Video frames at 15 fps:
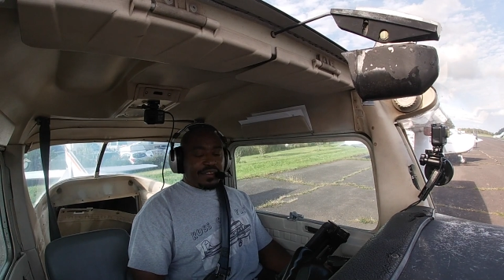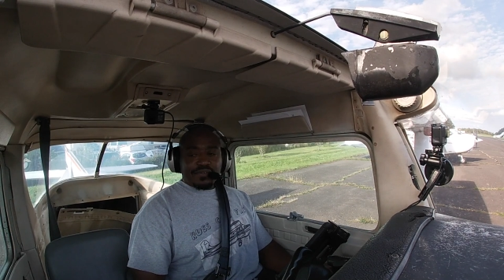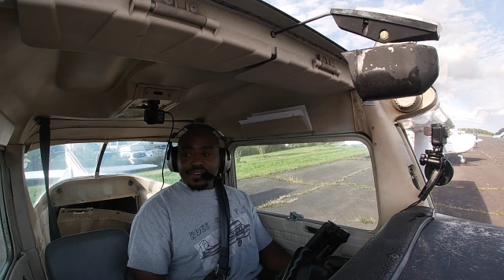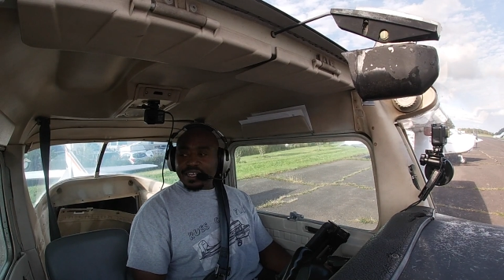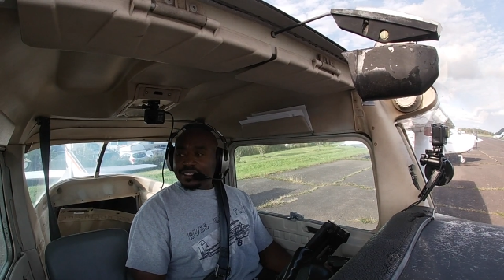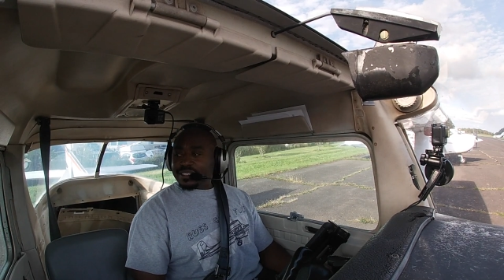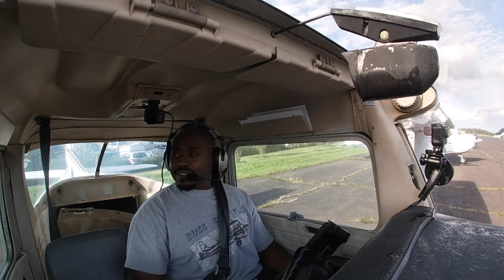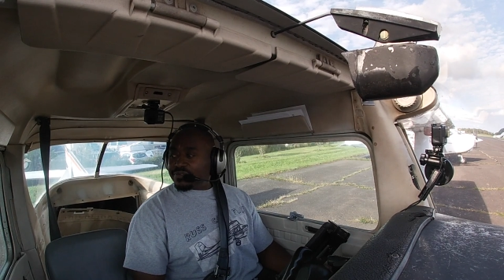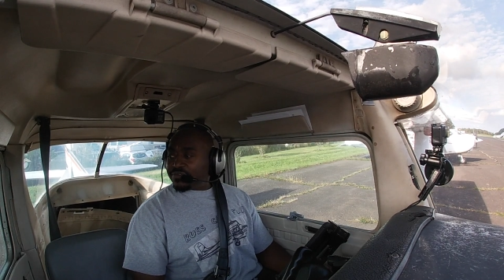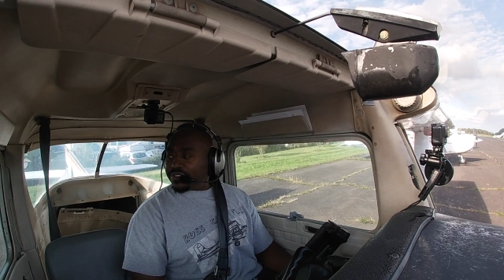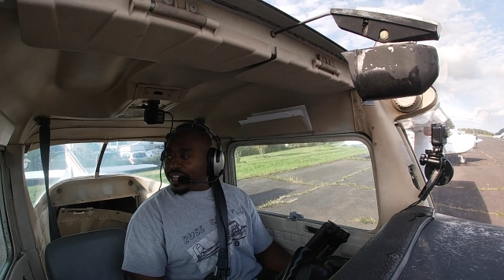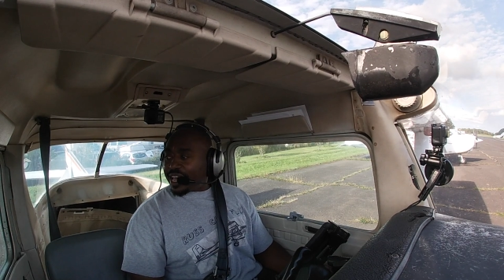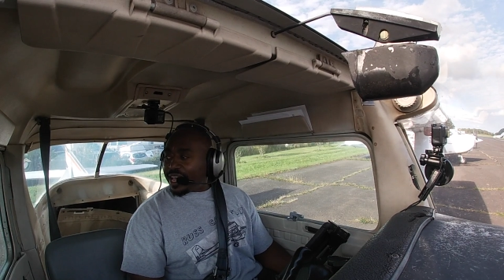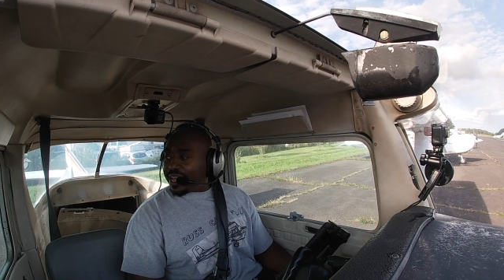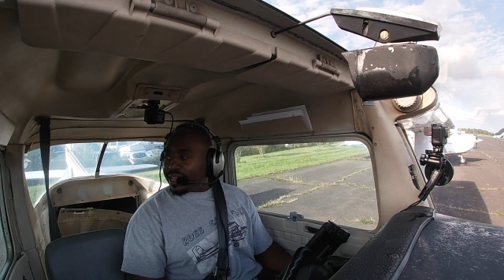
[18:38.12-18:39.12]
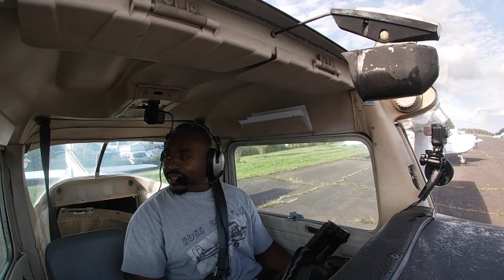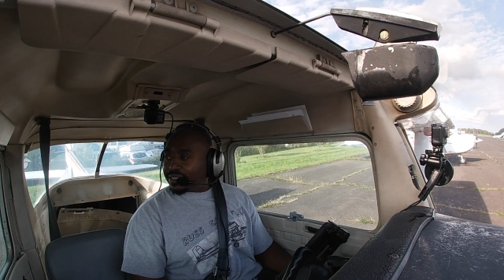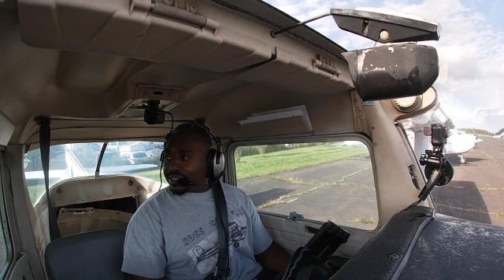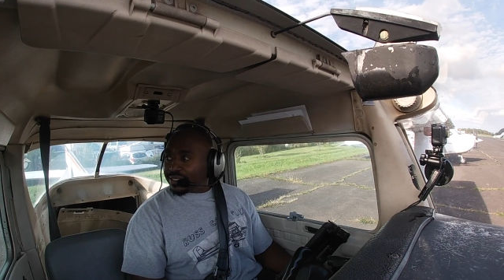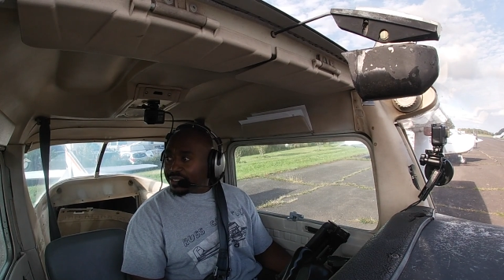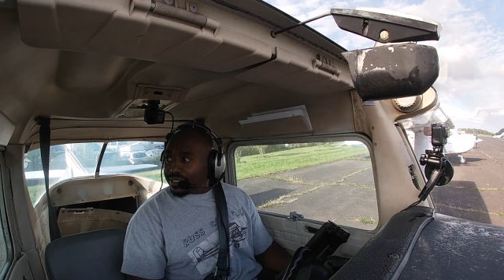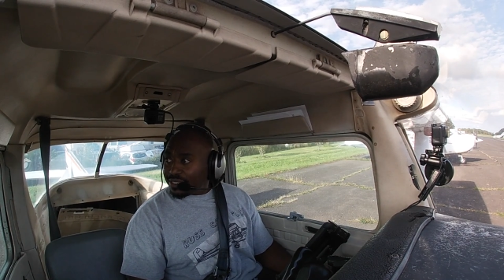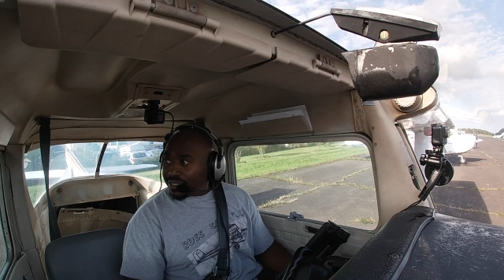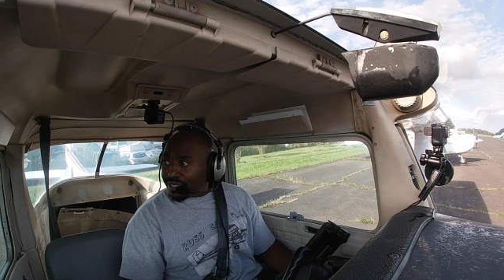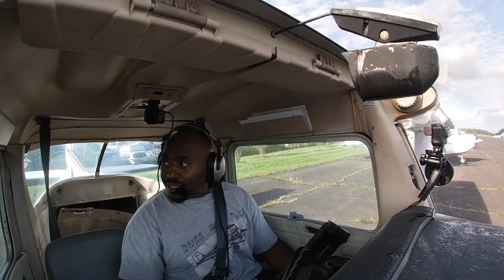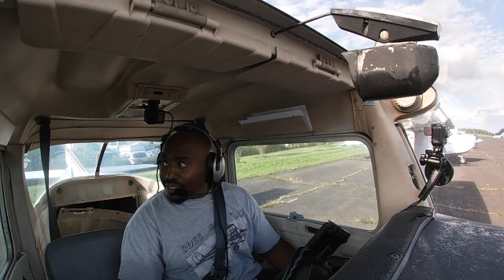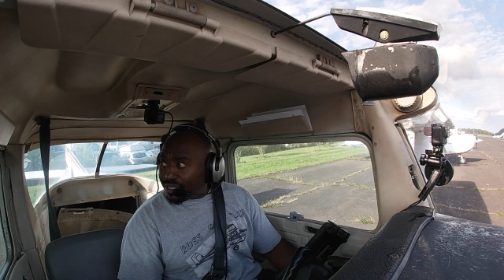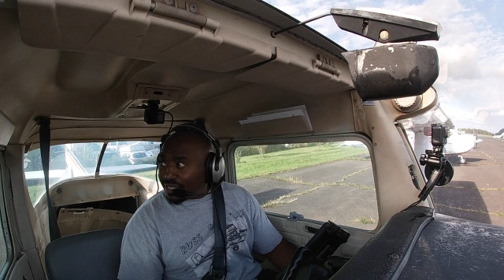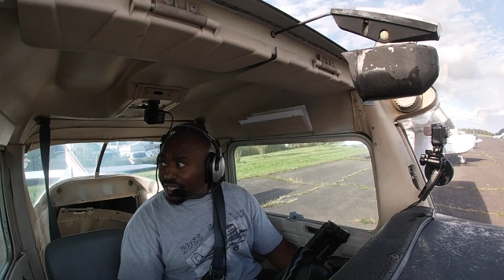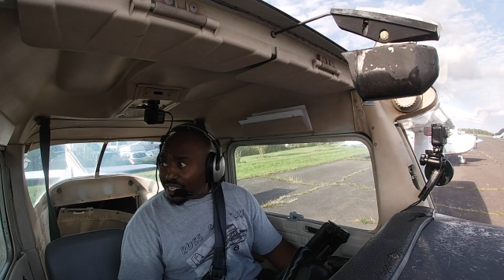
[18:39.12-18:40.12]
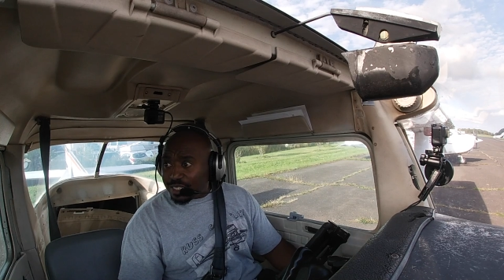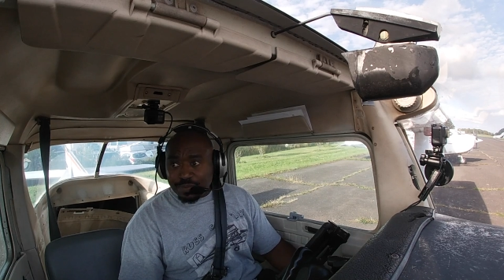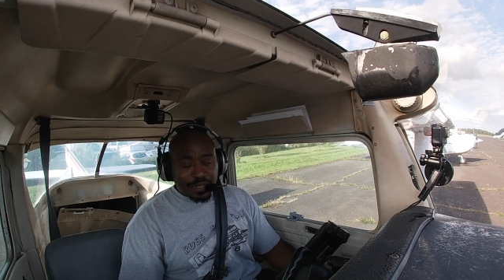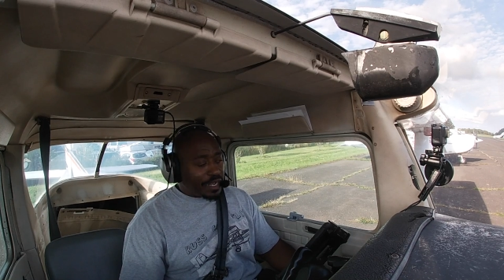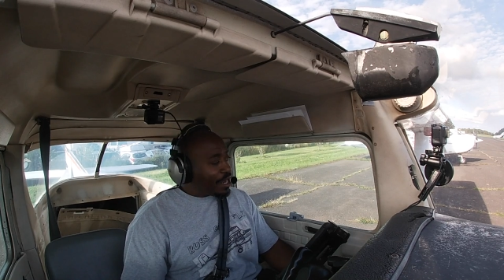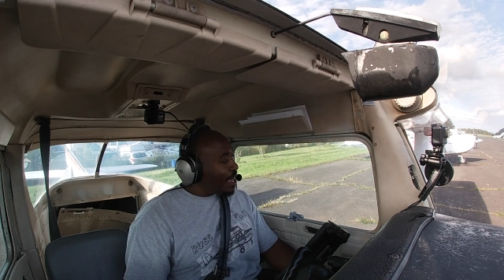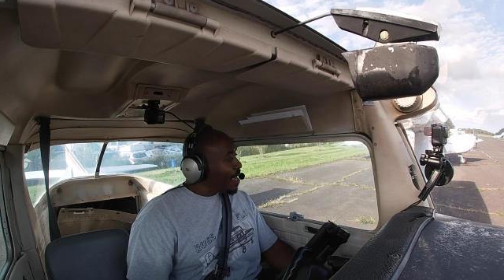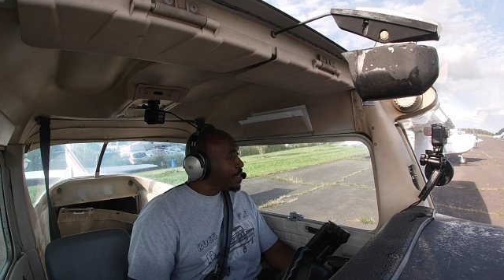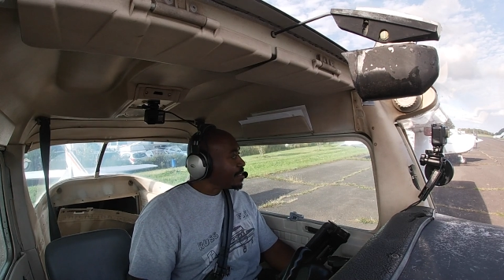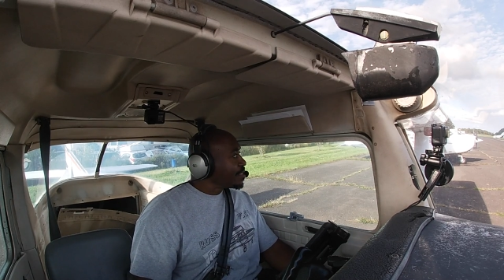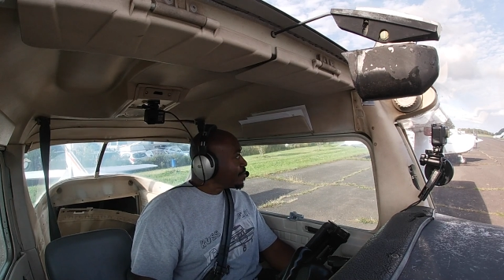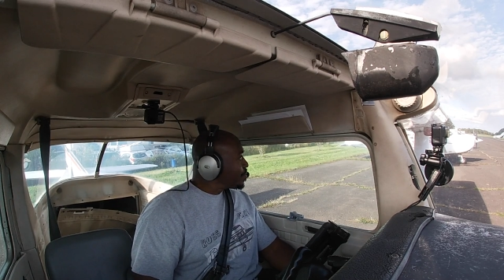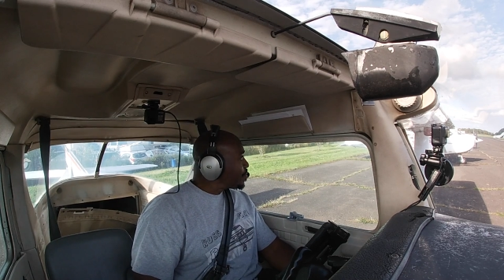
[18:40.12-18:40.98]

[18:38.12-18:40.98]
Russ Can Fly. It's been awesome.